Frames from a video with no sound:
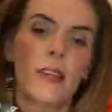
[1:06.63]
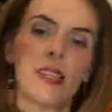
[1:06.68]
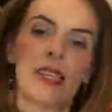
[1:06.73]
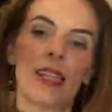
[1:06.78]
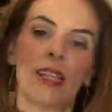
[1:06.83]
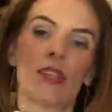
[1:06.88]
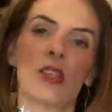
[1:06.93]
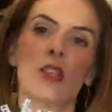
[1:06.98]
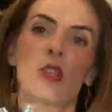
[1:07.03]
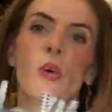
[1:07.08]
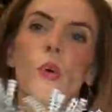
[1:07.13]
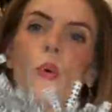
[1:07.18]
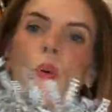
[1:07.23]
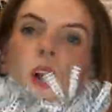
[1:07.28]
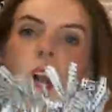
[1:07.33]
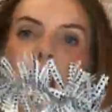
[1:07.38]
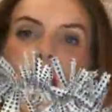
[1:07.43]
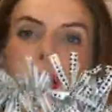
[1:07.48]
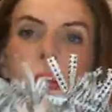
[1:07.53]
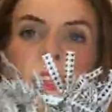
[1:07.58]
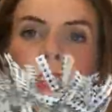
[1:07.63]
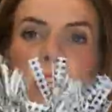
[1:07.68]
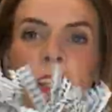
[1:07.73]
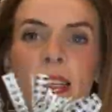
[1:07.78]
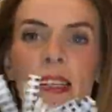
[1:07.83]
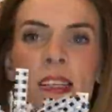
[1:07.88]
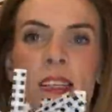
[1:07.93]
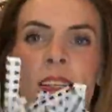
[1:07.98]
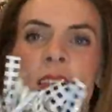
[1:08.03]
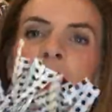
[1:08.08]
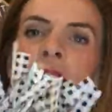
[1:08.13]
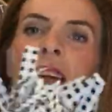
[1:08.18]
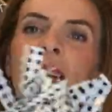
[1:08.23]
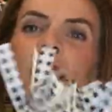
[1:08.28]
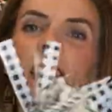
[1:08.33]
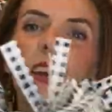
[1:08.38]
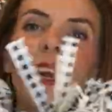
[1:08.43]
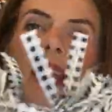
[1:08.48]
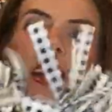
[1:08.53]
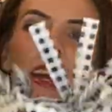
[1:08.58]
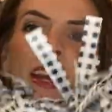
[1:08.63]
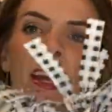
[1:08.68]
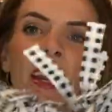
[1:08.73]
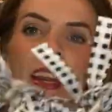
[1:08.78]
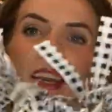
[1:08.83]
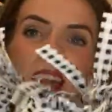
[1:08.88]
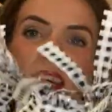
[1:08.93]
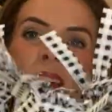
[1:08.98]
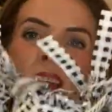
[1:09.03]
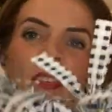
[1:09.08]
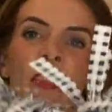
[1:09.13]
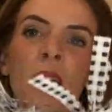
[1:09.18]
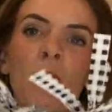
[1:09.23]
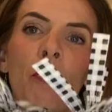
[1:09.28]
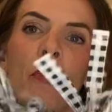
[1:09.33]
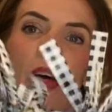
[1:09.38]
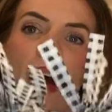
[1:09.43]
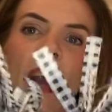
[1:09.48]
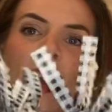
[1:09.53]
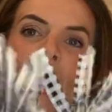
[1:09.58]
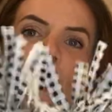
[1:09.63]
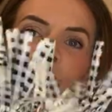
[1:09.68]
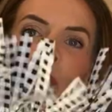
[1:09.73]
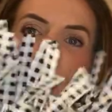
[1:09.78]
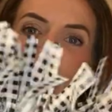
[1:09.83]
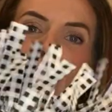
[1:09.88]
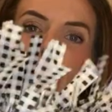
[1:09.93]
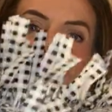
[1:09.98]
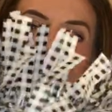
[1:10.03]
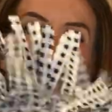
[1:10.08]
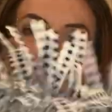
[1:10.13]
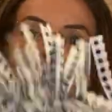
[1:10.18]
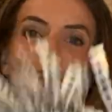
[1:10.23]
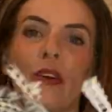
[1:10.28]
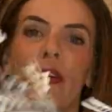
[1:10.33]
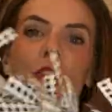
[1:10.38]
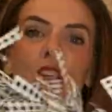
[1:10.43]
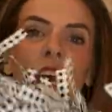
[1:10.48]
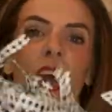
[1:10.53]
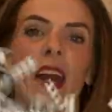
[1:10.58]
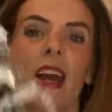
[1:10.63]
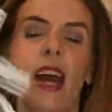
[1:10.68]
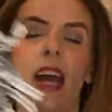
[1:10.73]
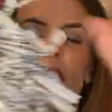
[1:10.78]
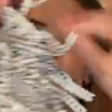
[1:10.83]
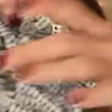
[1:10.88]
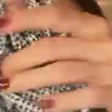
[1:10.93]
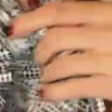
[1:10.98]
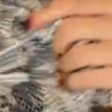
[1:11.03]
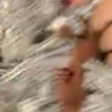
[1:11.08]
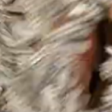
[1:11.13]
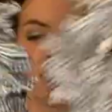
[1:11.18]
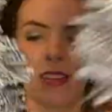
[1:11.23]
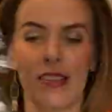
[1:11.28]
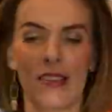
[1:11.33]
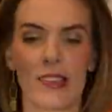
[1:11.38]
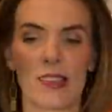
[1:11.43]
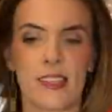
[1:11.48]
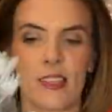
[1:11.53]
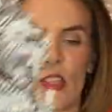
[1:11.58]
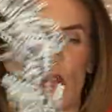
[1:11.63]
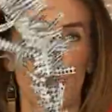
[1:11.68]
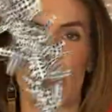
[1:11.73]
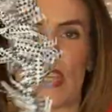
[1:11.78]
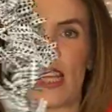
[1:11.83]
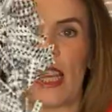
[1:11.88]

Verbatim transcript: tinsel garland in the black and white buffalo check. I just think this is so